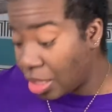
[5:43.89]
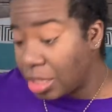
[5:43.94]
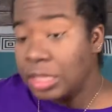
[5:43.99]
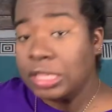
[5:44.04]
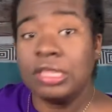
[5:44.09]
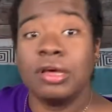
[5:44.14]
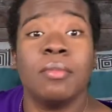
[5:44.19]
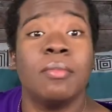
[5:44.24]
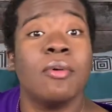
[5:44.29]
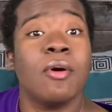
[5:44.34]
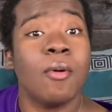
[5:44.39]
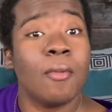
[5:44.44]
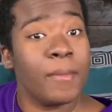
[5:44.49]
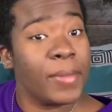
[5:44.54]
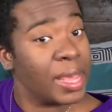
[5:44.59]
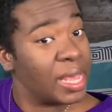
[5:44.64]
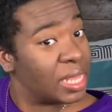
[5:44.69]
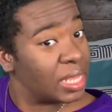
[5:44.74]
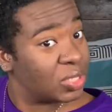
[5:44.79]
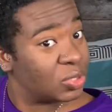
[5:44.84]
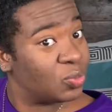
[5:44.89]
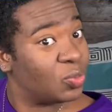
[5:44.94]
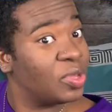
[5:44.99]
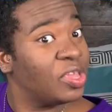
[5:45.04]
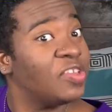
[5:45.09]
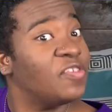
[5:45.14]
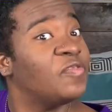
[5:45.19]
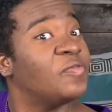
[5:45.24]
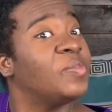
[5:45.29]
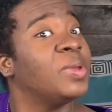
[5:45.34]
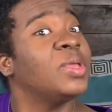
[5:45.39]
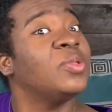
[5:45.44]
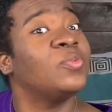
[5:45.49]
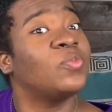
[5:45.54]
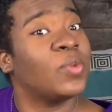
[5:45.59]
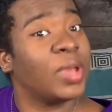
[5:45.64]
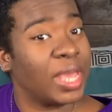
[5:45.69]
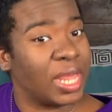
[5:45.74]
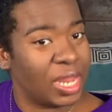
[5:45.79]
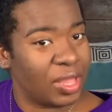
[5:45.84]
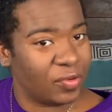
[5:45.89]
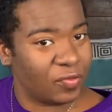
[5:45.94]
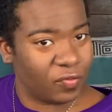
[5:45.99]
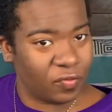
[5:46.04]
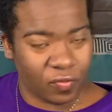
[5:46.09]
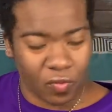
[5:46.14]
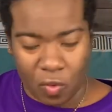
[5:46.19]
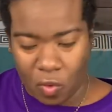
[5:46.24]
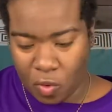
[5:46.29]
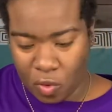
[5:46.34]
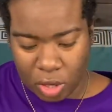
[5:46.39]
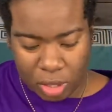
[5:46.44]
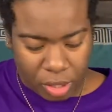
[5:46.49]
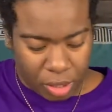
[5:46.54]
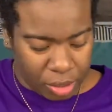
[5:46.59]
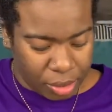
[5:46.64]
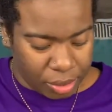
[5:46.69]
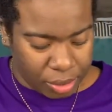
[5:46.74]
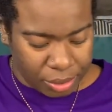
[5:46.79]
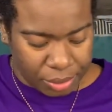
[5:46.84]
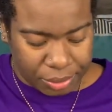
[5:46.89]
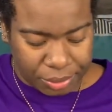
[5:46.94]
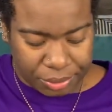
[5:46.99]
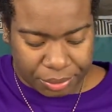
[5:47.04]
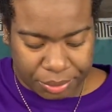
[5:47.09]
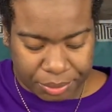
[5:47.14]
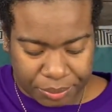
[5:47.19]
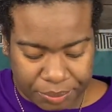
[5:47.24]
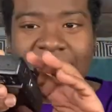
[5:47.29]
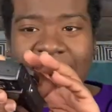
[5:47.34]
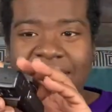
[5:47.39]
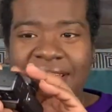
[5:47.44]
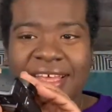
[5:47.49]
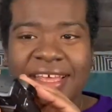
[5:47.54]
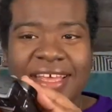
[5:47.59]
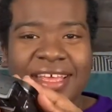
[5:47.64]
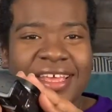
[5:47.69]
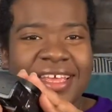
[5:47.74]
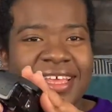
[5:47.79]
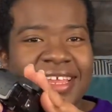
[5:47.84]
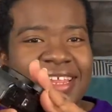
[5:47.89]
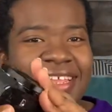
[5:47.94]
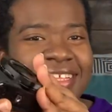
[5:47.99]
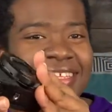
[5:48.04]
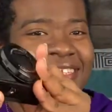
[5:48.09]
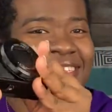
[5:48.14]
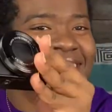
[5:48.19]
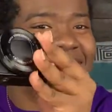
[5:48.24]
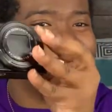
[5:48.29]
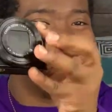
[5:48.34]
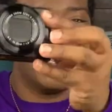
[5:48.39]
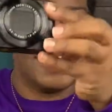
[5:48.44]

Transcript: The moment we've been waiting for, and it's